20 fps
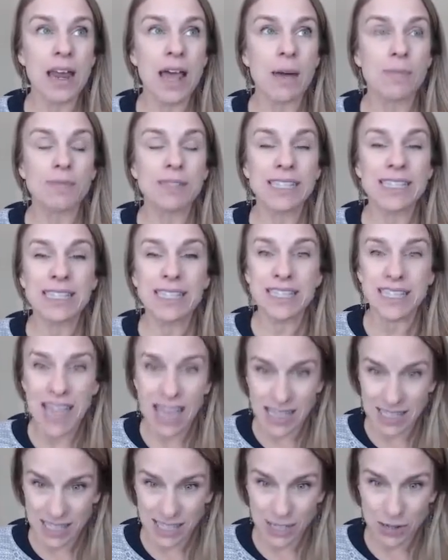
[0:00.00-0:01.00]

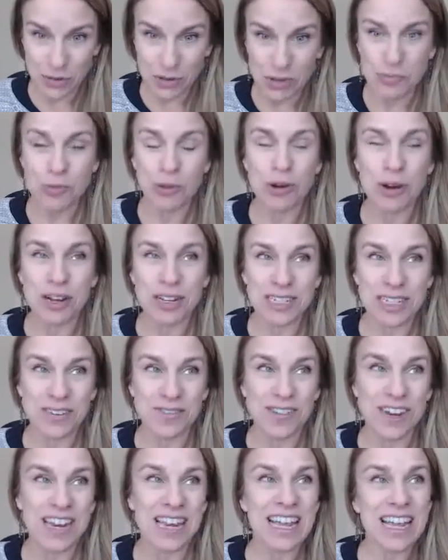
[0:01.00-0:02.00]
obsessed with
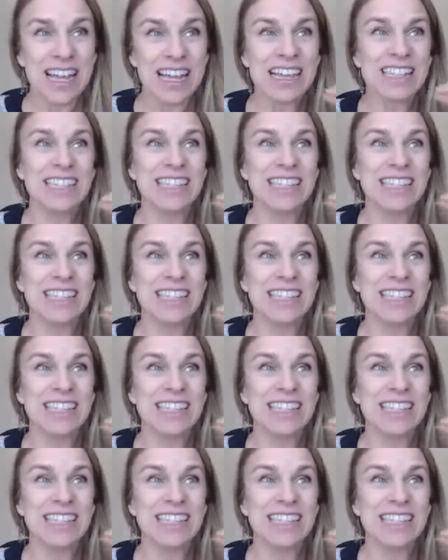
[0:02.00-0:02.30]
productivity